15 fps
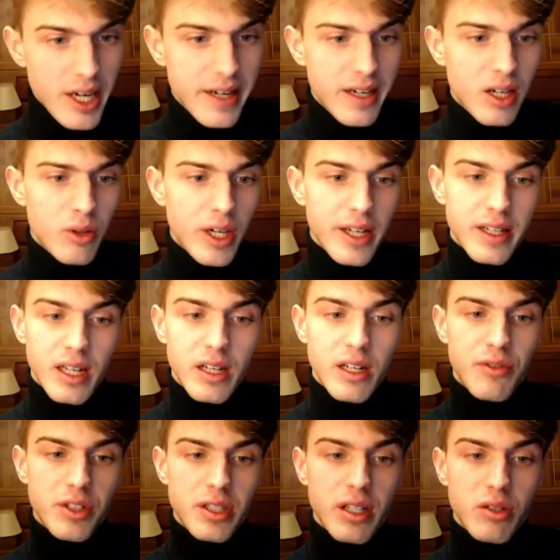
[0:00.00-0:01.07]
And now I can
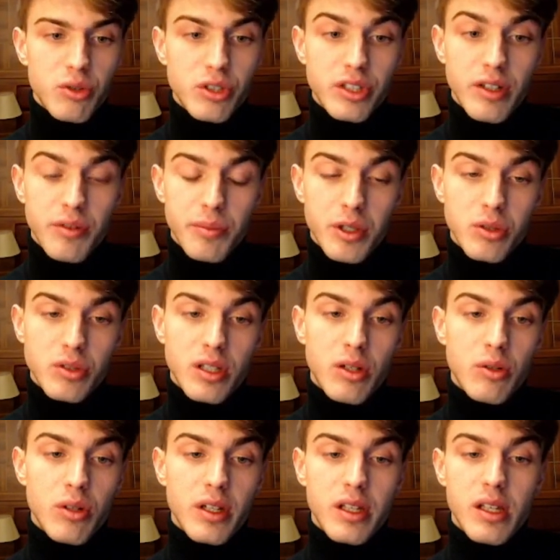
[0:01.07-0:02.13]
never take on g7 because
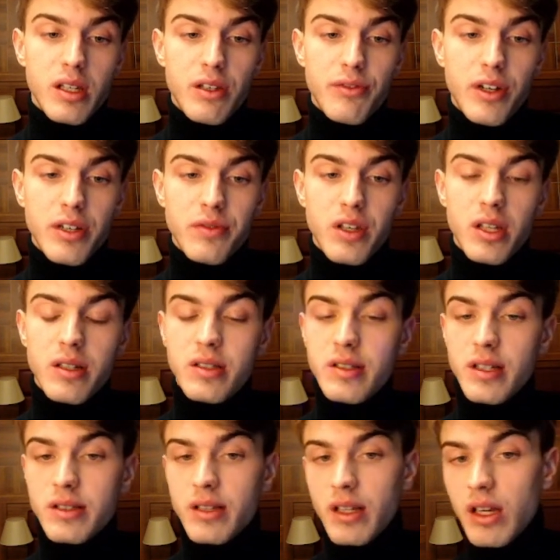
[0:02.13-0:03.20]
now king e5, king
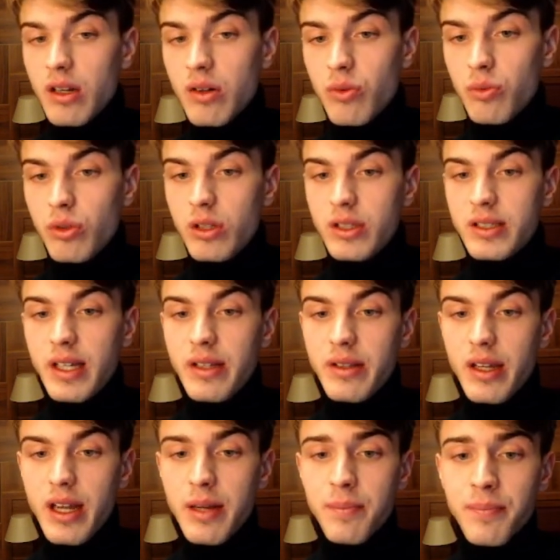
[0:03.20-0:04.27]
d6 again will decide
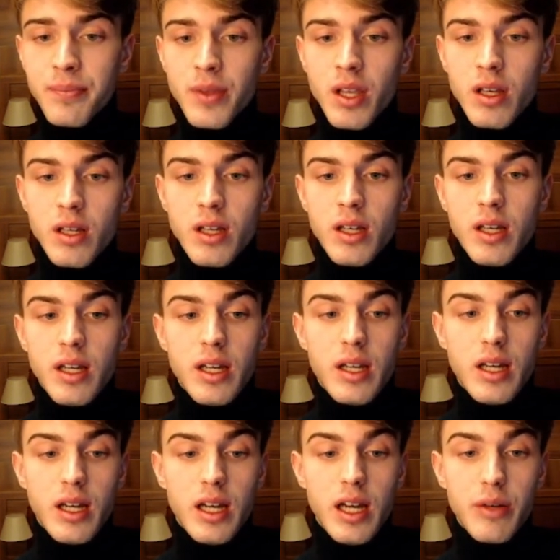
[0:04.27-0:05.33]
the game.
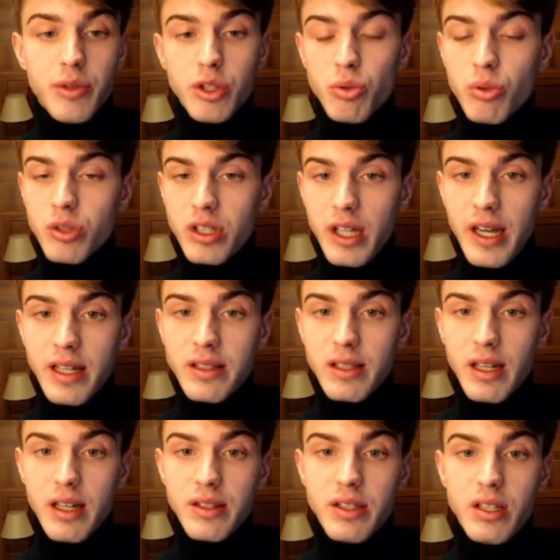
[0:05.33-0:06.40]
I went rook d8,
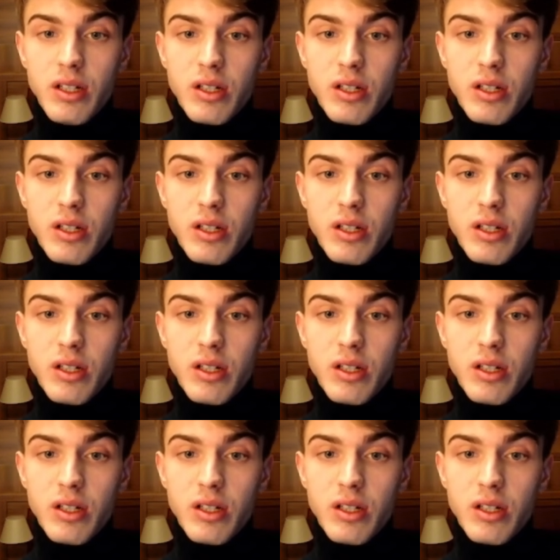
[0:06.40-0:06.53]
and